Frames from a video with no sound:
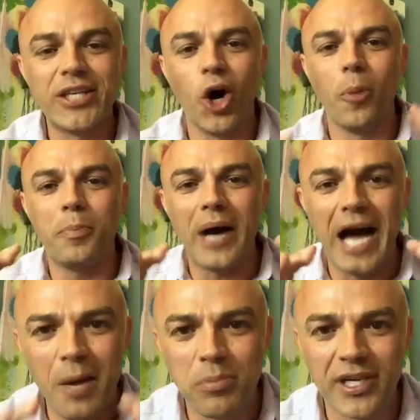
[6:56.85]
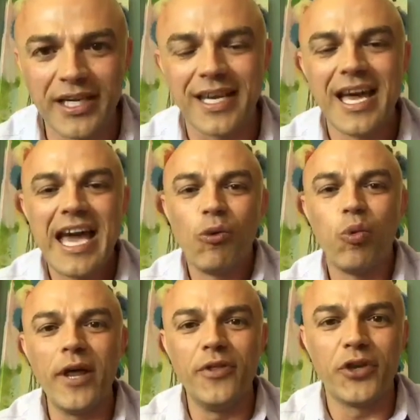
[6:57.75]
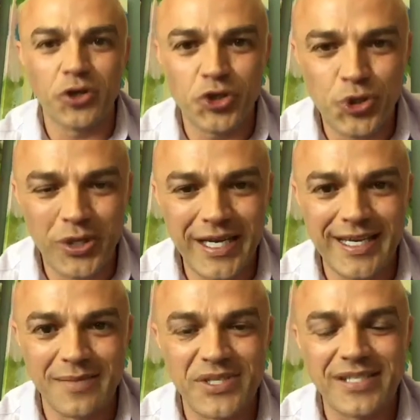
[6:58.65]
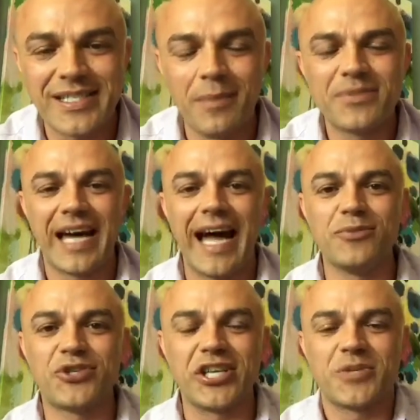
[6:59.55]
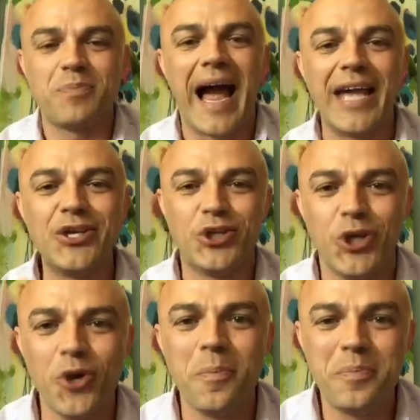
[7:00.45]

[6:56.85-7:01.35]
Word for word: Go public with your dreams. And sometimes just by you